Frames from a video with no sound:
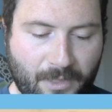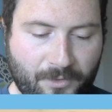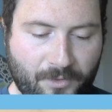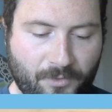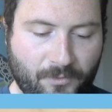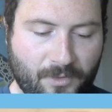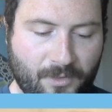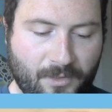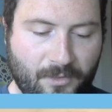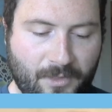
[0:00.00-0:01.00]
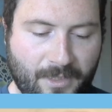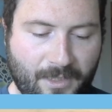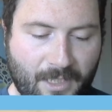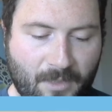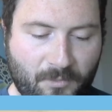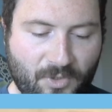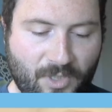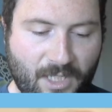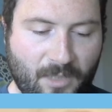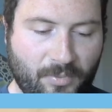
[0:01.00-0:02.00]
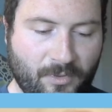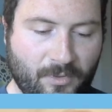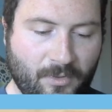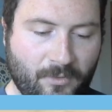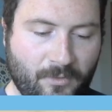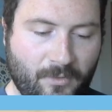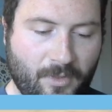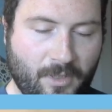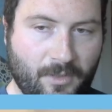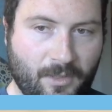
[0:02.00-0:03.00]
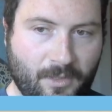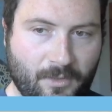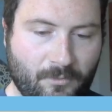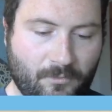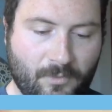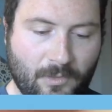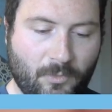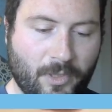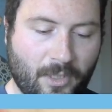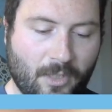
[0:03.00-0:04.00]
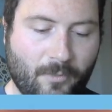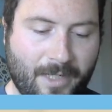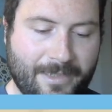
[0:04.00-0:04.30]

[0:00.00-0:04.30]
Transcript: I just drew this little like M shape, and then we'll work our way